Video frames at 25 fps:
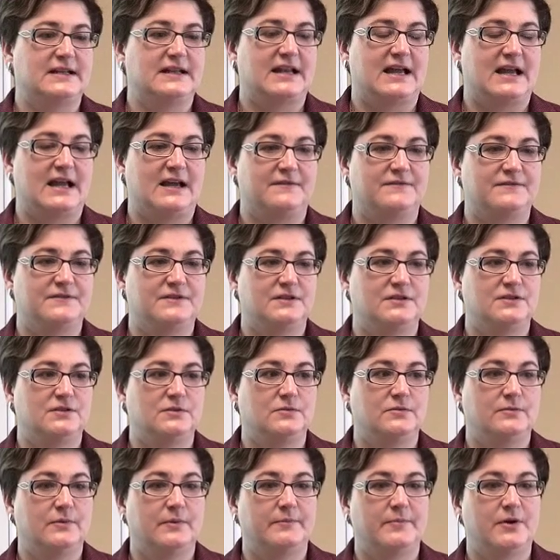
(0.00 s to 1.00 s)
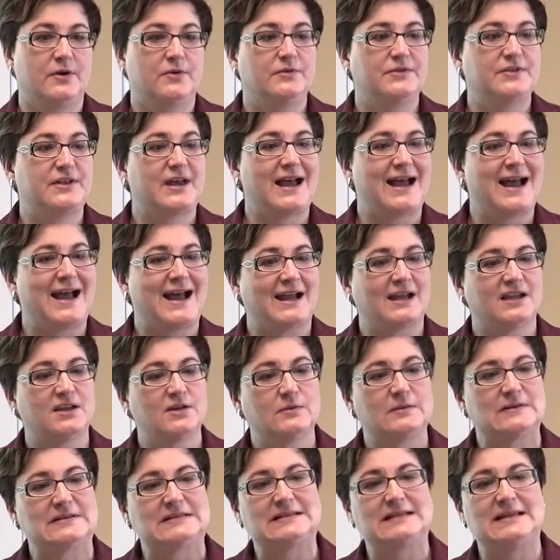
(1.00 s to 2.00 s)
that have to do with both
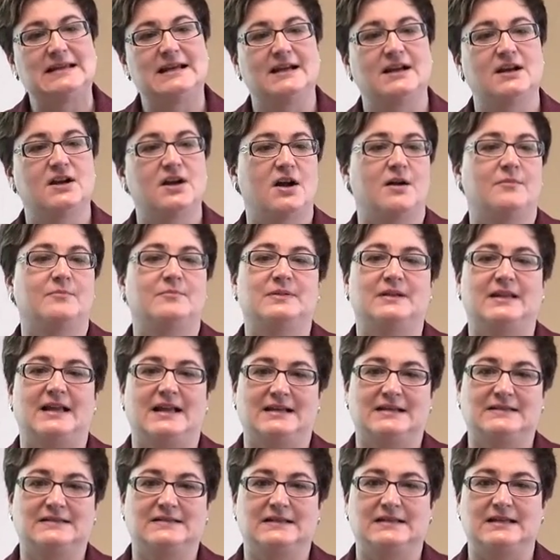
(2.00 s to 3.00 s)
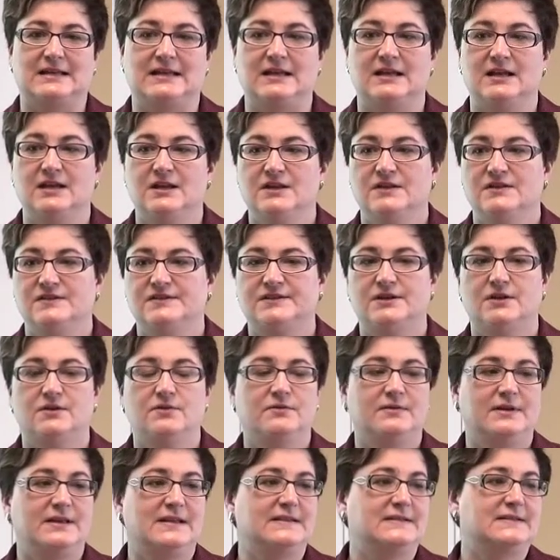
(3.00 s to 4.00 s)
accuracy and complexity.
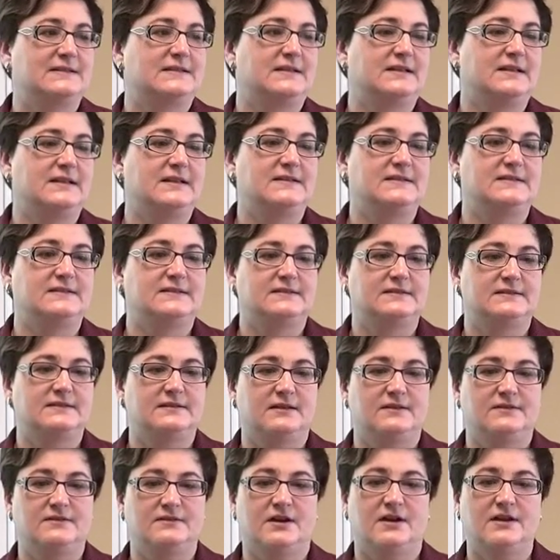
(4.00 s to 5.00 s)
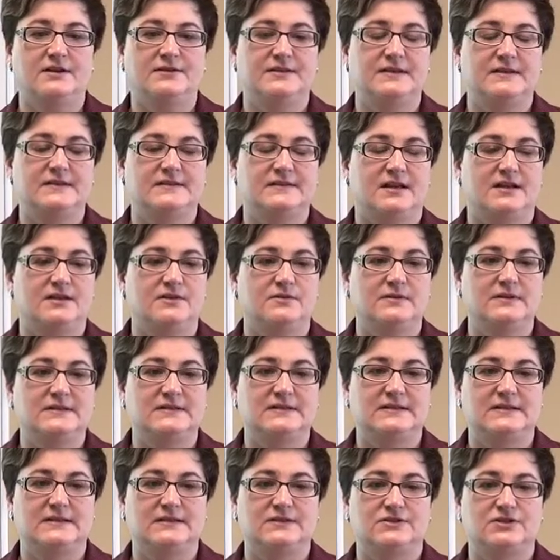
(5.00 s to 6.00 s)
So is, is, are these
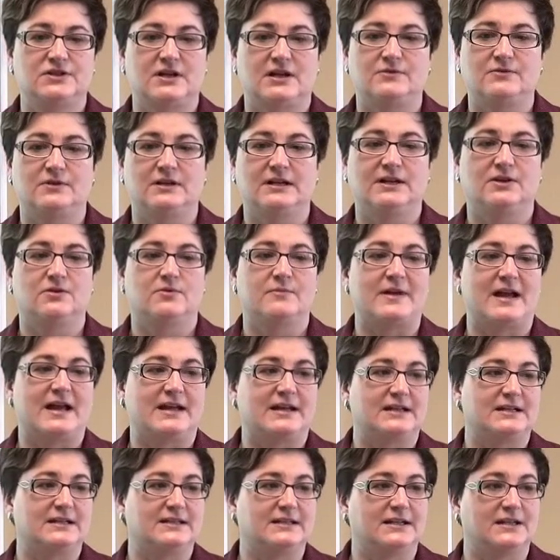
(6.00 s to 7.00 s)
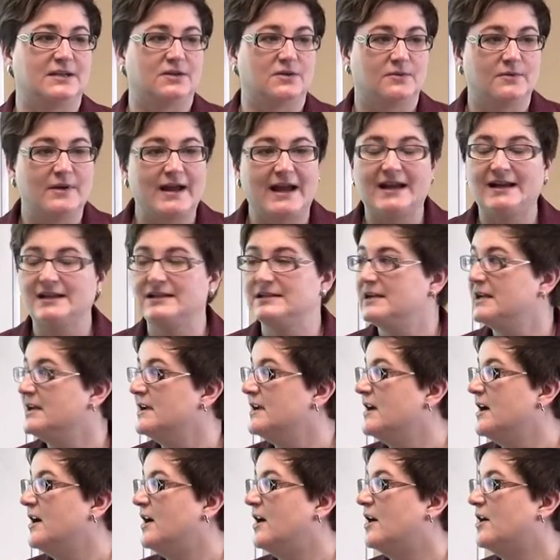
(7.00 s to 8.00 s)
utterances generally grammatically correct?
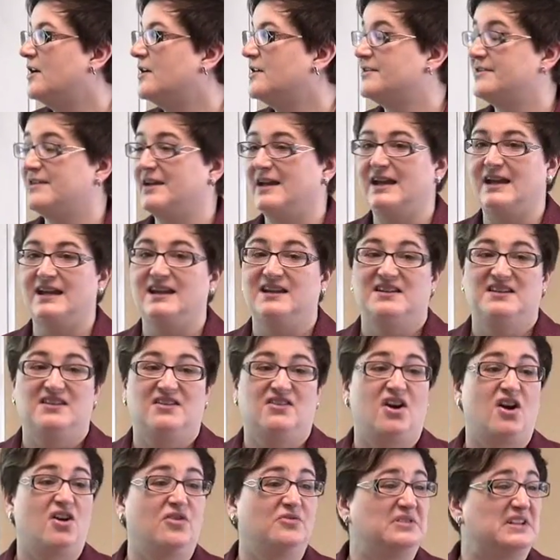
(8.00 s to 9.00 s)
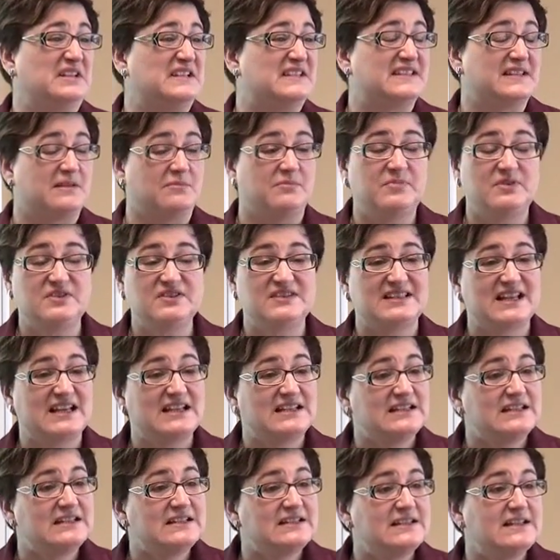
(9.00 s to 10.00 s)
Are they only simple
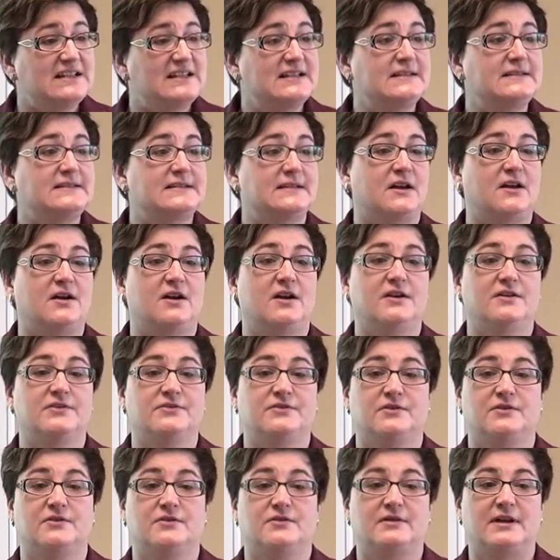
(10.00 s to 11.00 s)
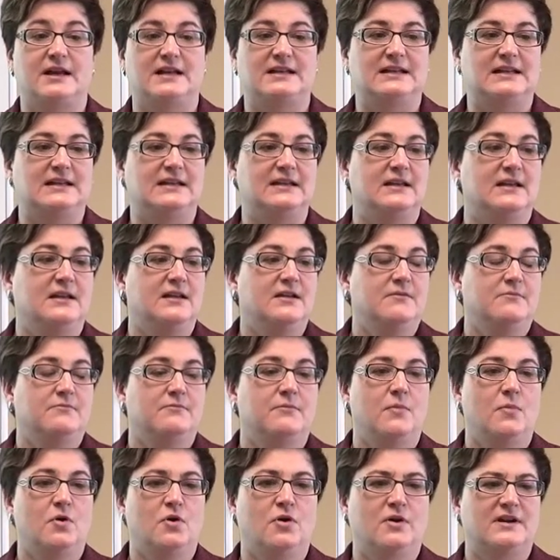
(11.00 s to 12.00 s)
sentences? Are there any
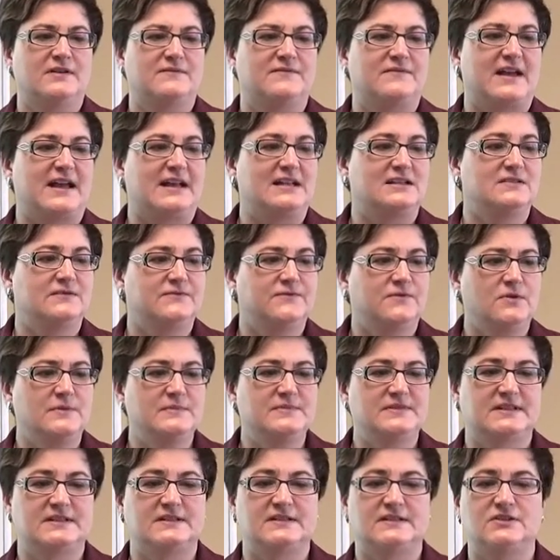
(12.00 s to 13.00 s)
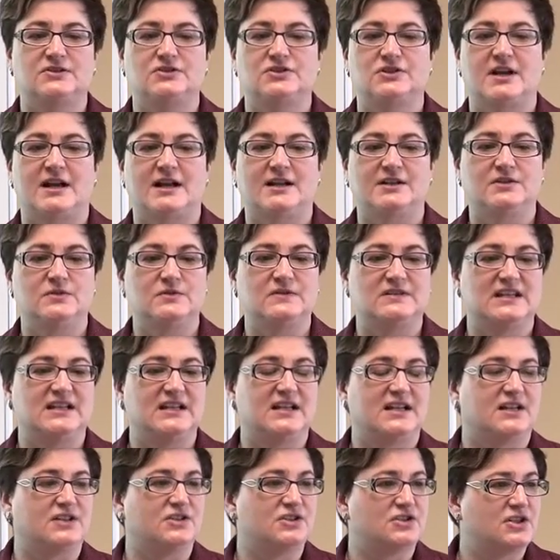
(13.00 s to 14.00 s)
more advanced forms? Is this child
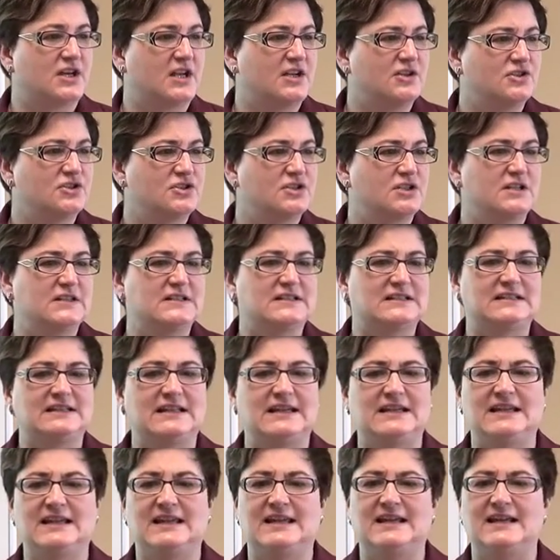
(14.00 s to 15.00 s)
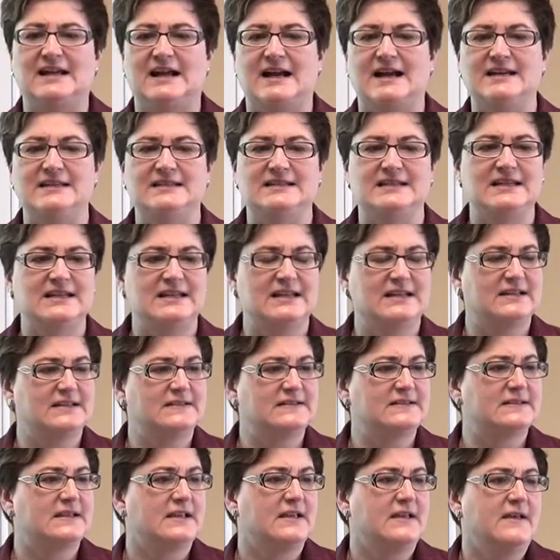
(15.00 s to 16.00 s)
using conjunctions, linking
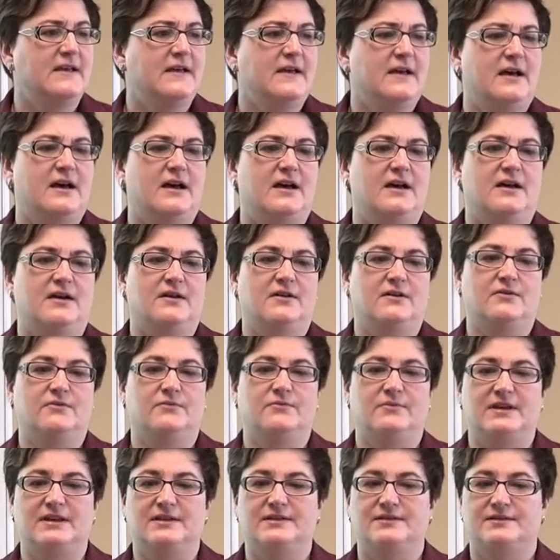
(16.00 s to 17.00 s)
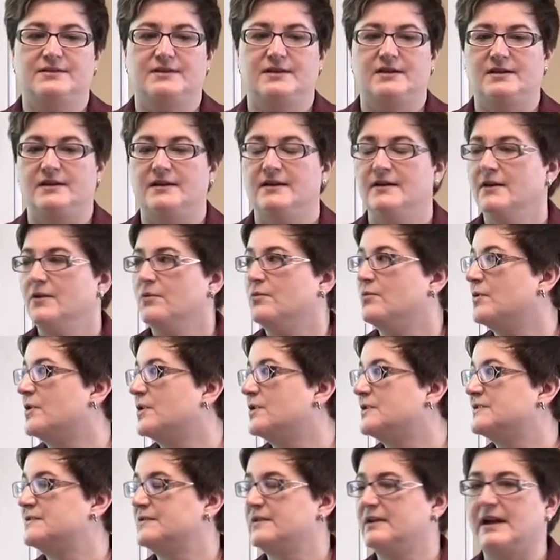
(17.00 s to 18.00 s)
ideas uh, with uh,
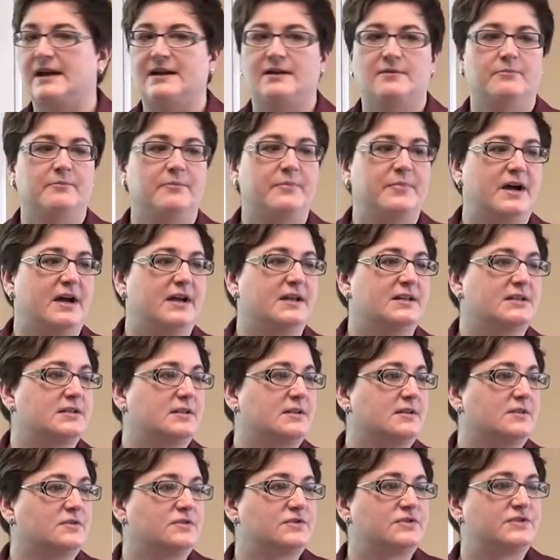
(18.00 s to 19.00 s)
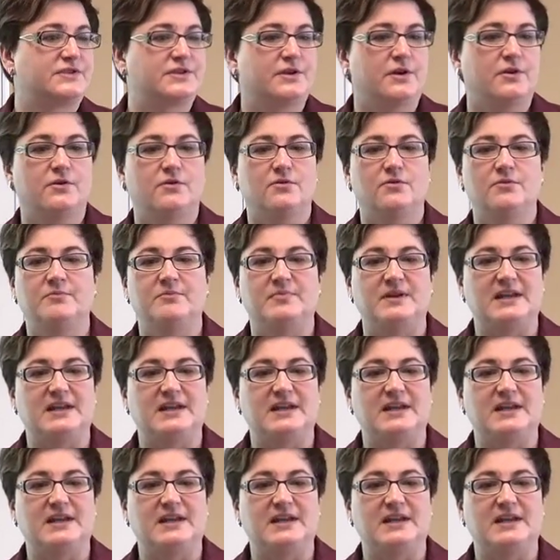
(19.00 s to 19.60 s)
words like but, so,